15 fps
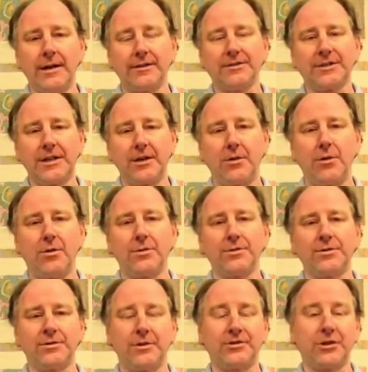Well,
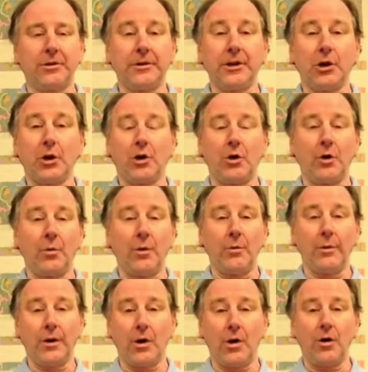sinkholes generally occur in
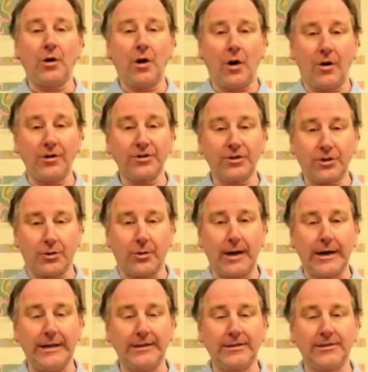what we call karst
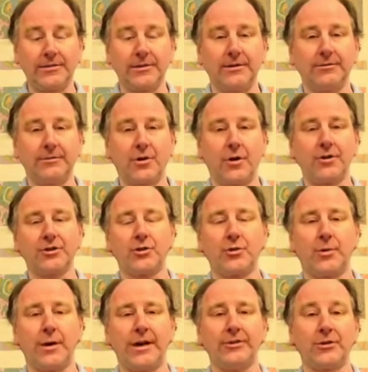terrains. And karst
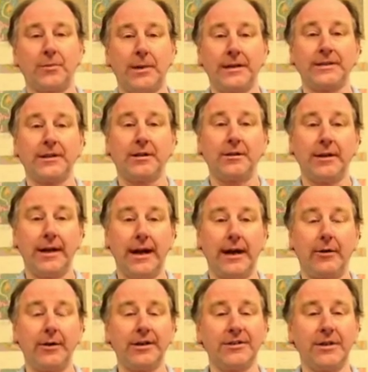terrains are basically
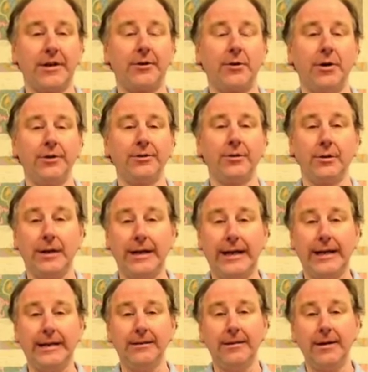areas that are
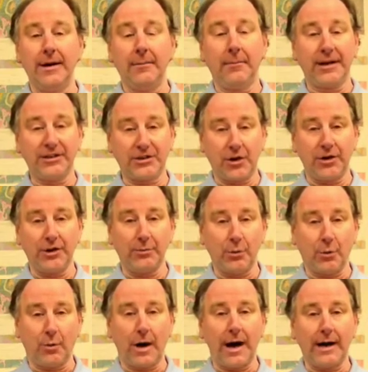underlain by
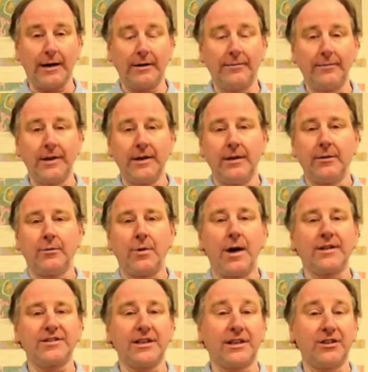soluble rock.
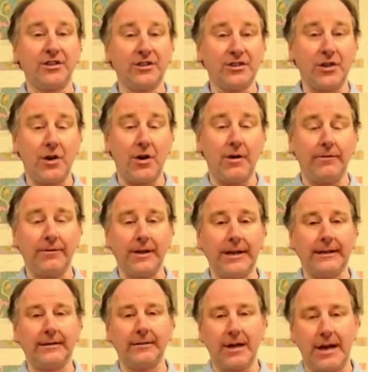Rocks that can dissolve,
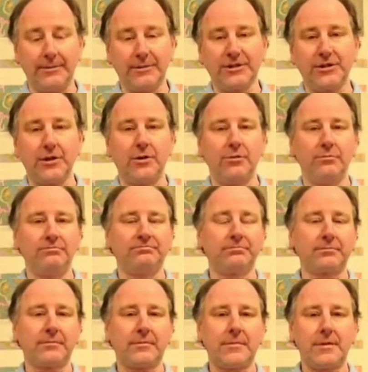like limestone,
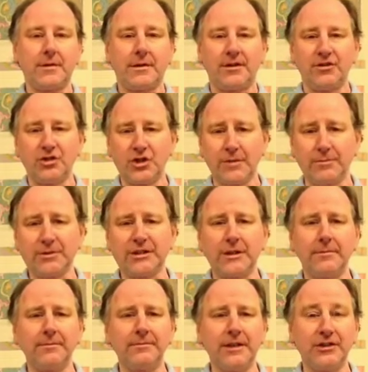
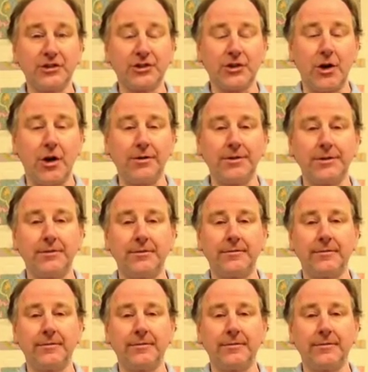gypsum, and salt.